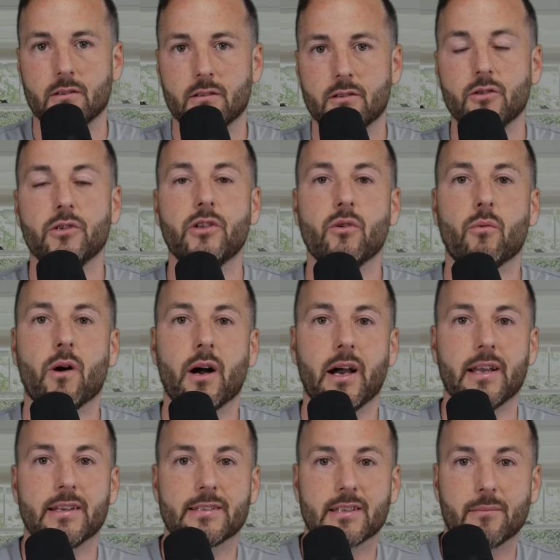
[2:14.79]
Do you
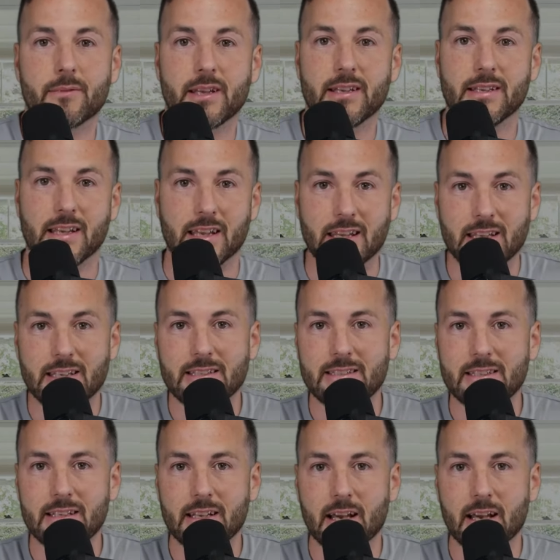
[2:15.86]
want something easy,